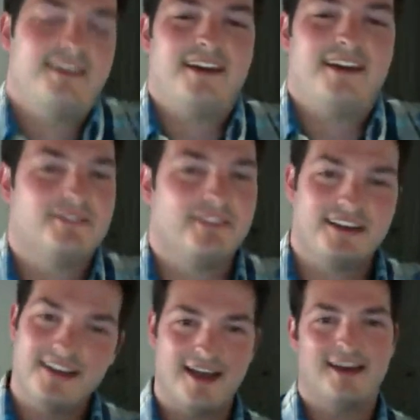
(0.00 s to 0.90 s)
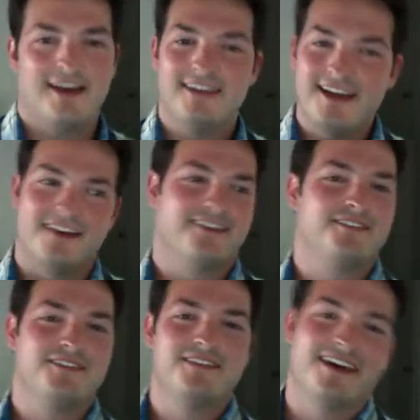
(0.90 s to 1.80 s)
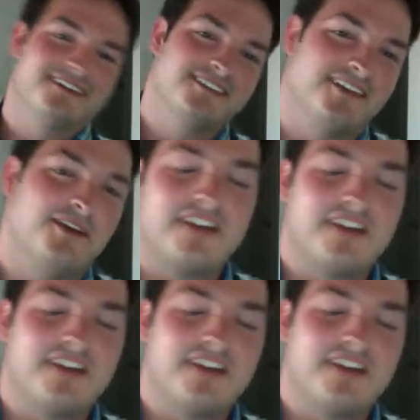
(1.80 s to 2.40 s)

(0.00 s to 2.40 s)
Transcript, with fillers: And I was like, uh, "Yeah, I'll do that," because I was